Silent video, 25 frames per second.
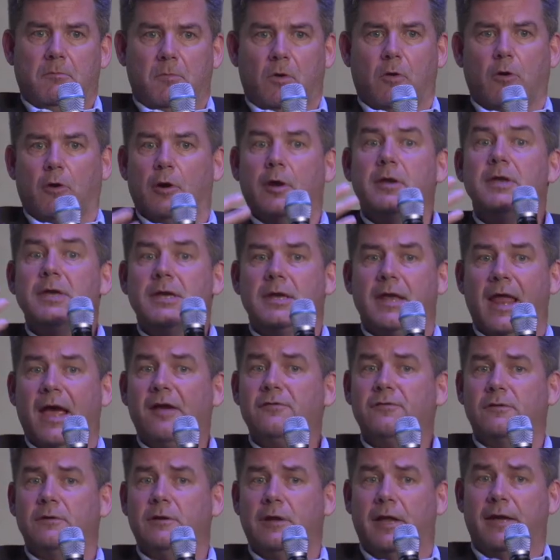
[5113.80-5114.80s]
or a
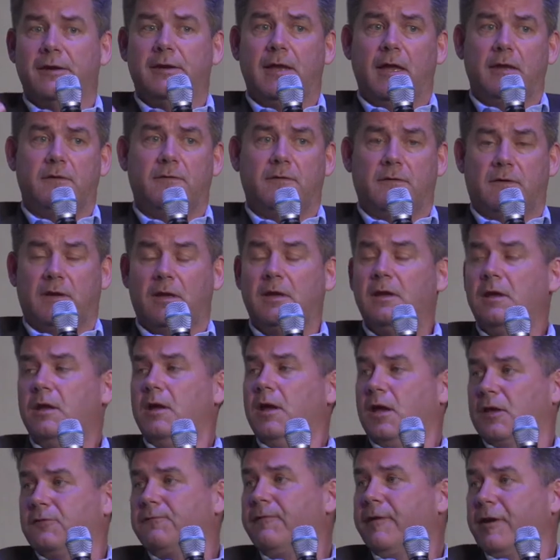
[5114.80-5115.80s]
national identity,
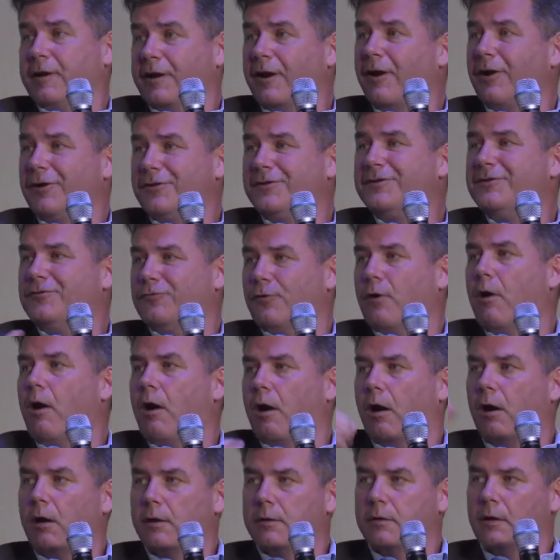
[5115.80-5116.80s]
it's very hard to draw
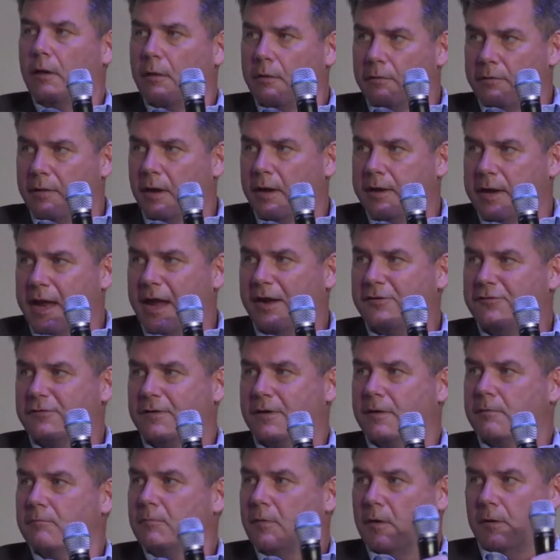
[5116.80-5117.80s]
on the
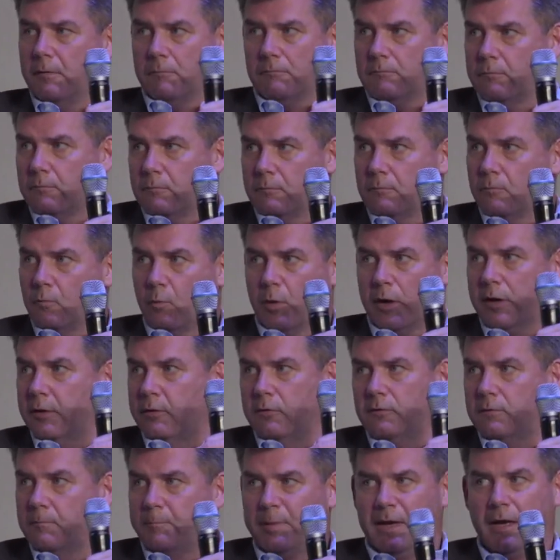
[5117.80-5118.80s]
nation. What are
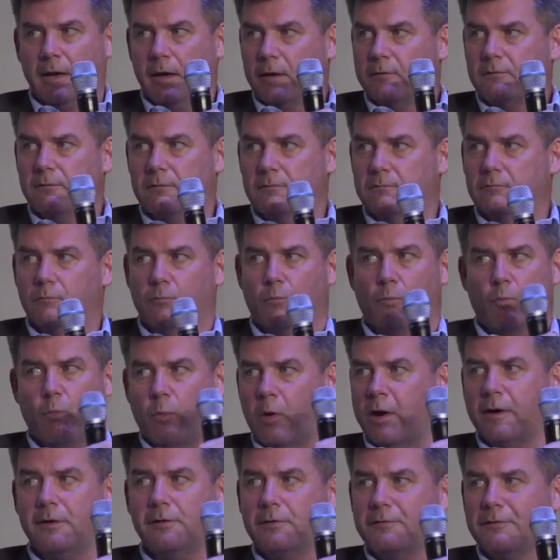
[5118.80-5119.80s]
you, because
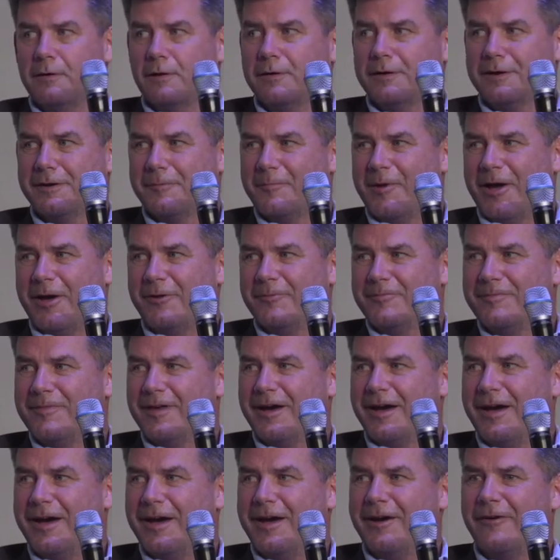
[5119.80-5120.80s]
what are you talking about,
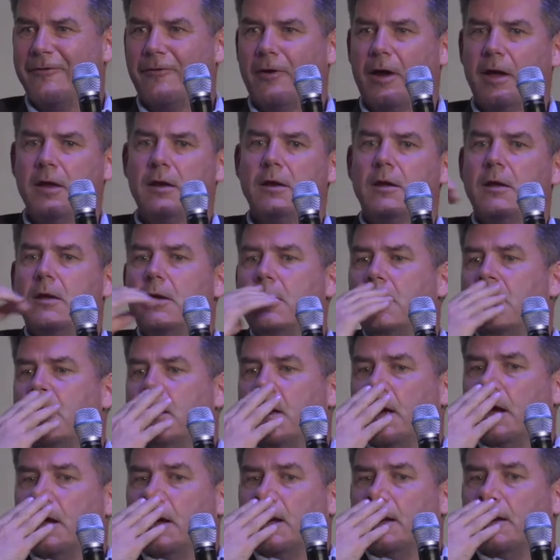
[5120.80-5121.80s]
uh, right?
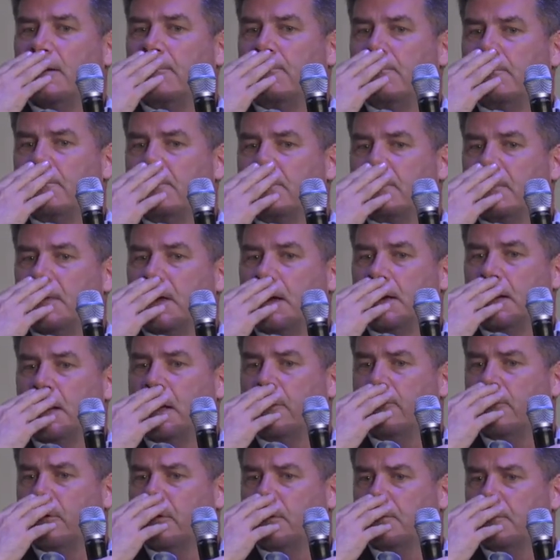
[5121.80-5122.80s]
Um,
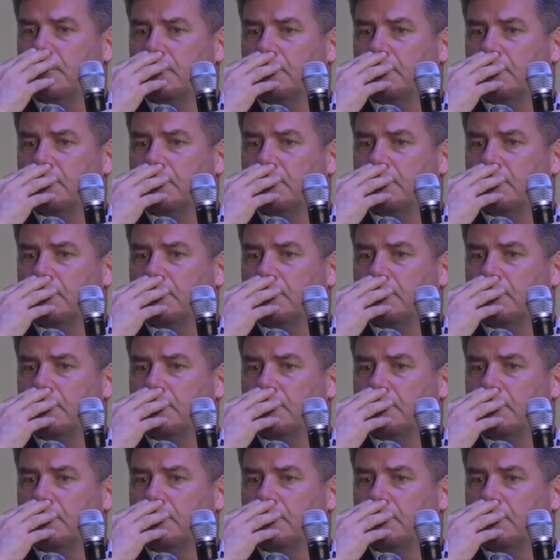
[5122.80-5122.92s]
another,